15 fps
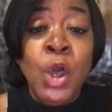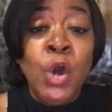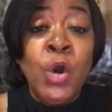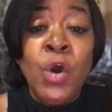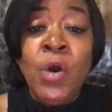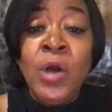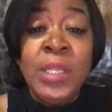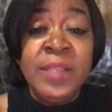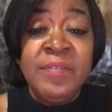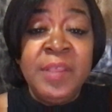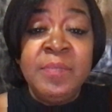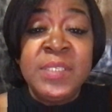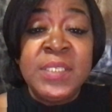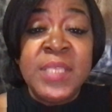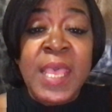all of them
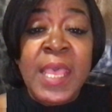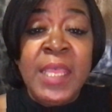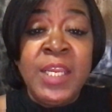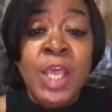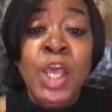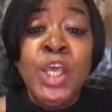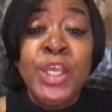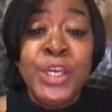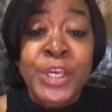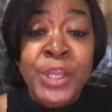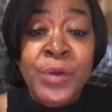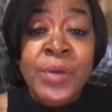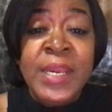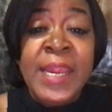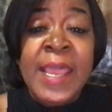said
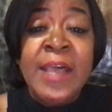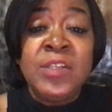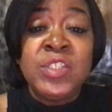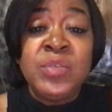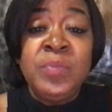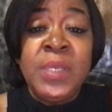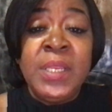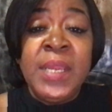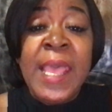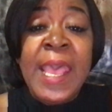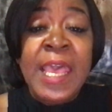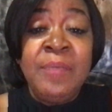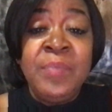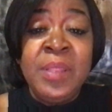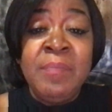no announcement
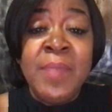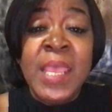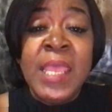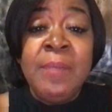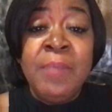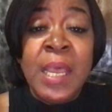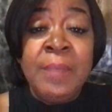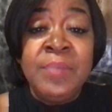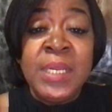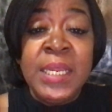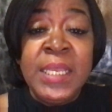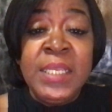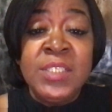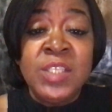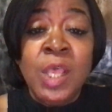had been made by
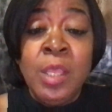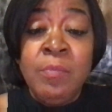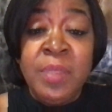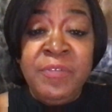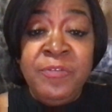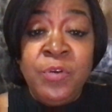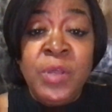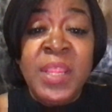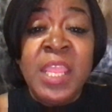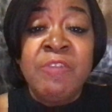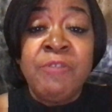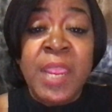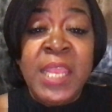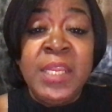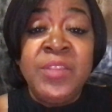police before they
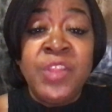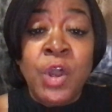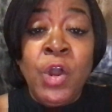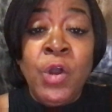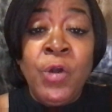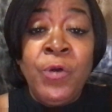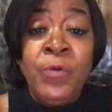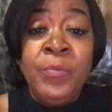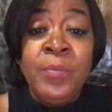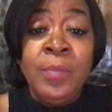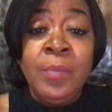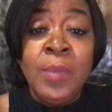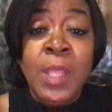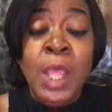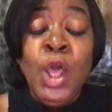raided the home.
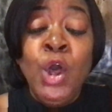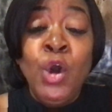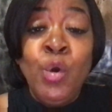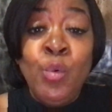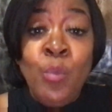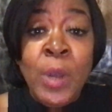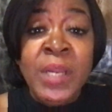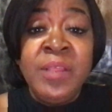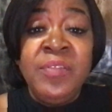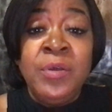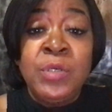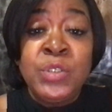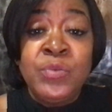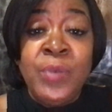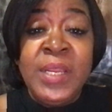One of
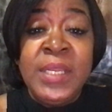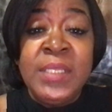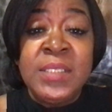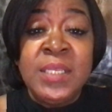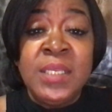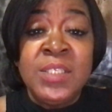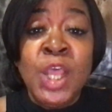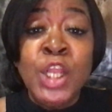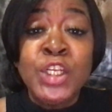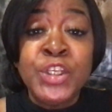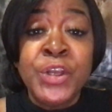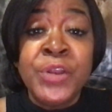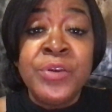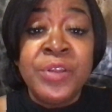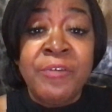those witnesses
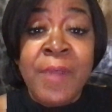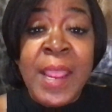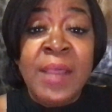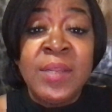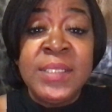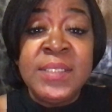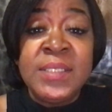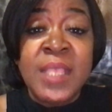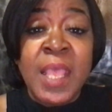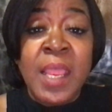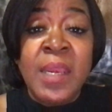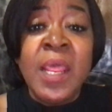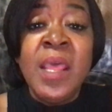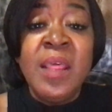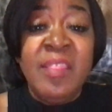turned around and
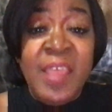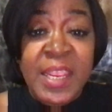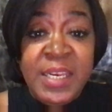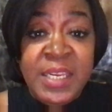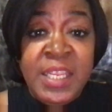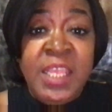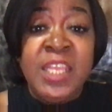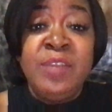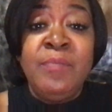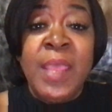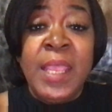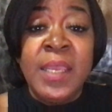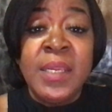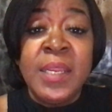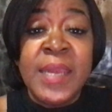said they did
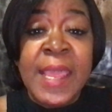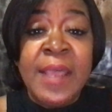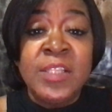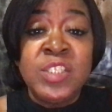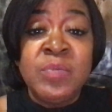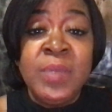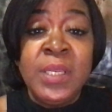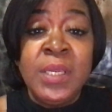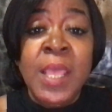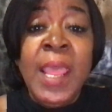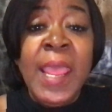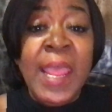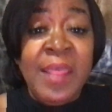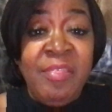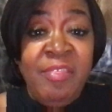make an announcement,
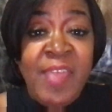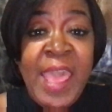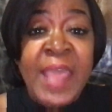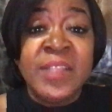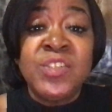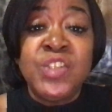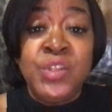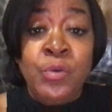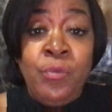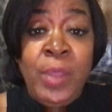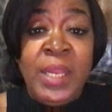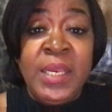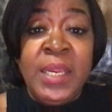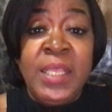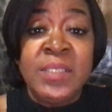and that's the
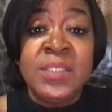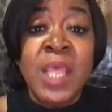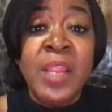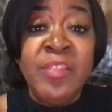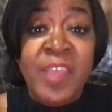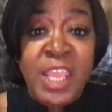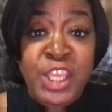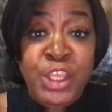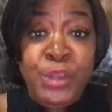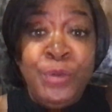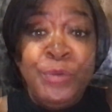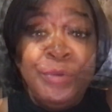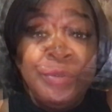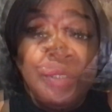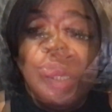witness they
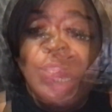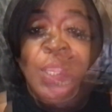used.